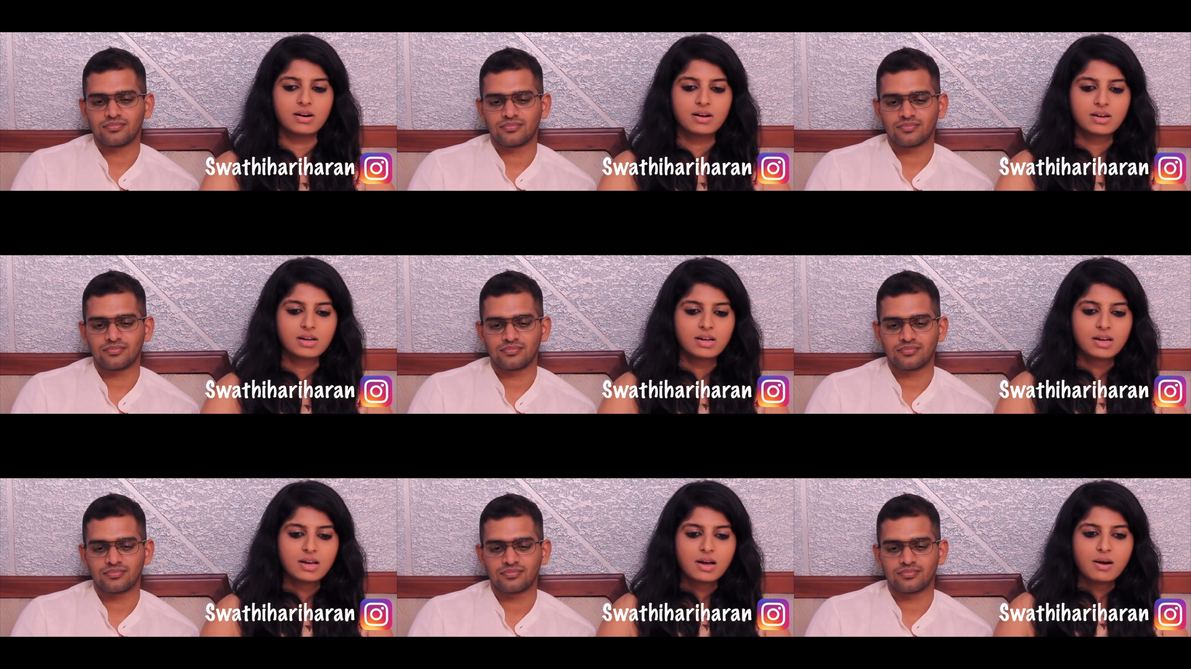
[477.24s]
Speaker 1: a
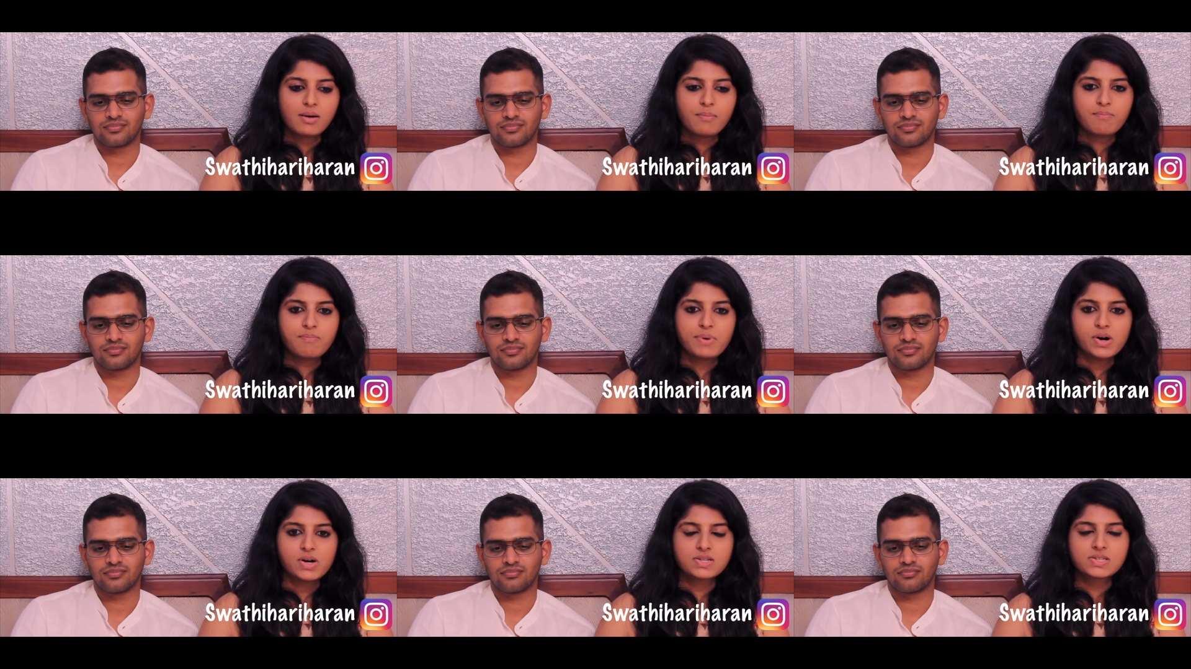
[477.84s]

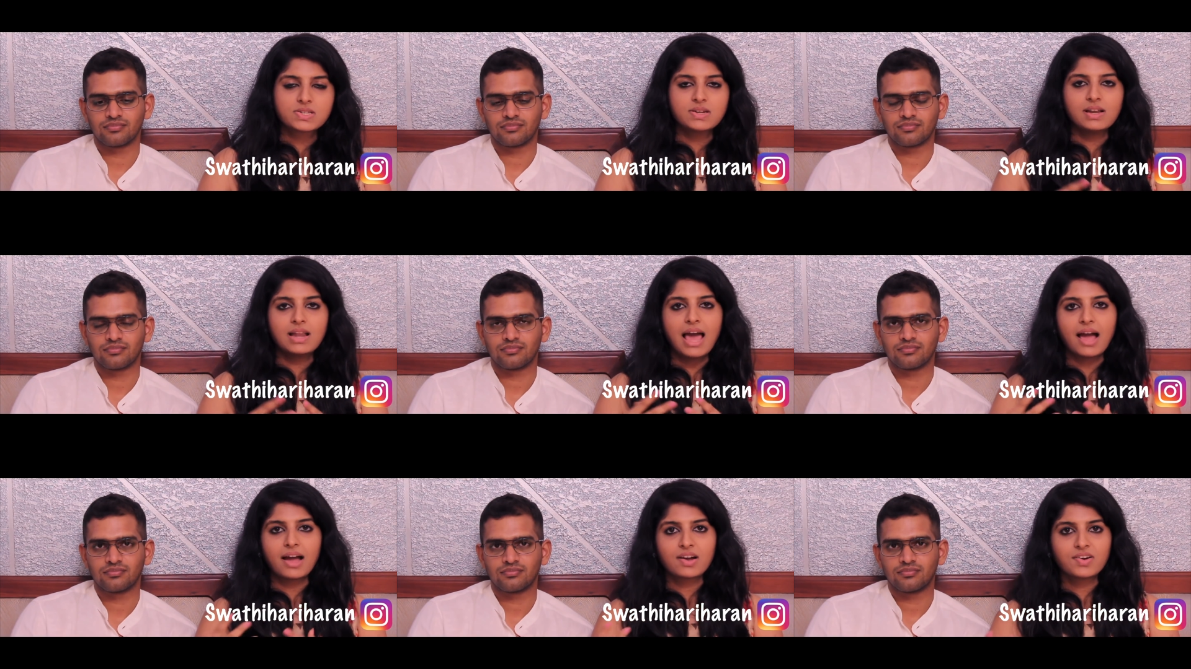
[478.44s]
personal
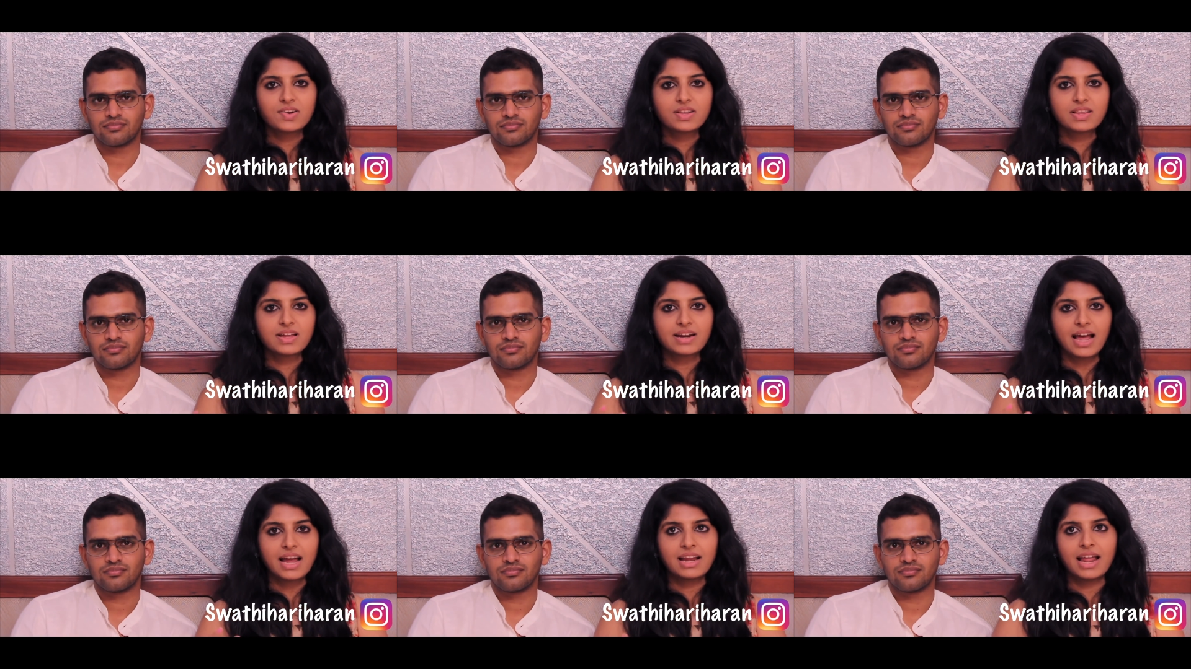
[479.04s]
angle
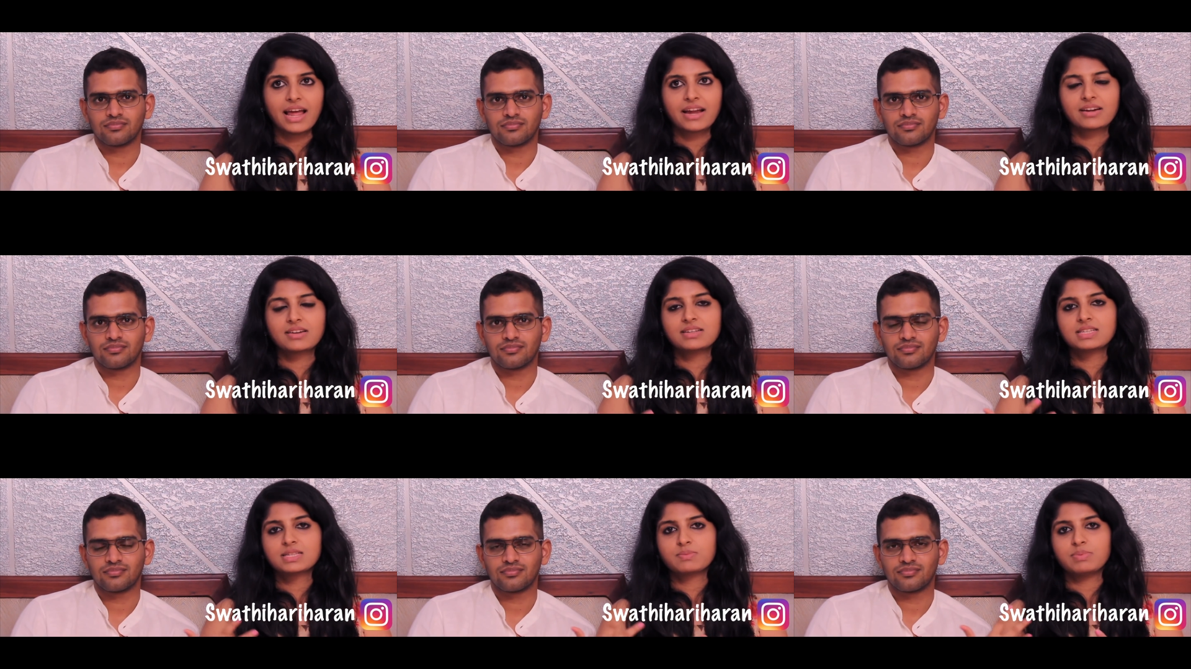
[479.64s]
that I like
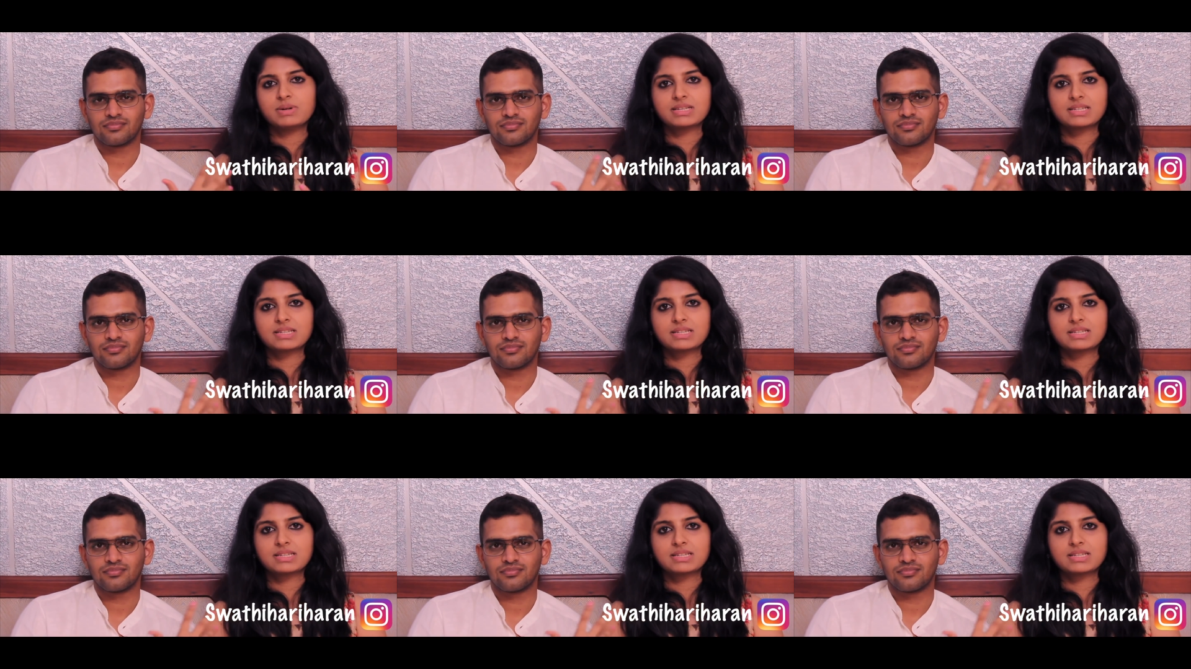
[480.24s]
his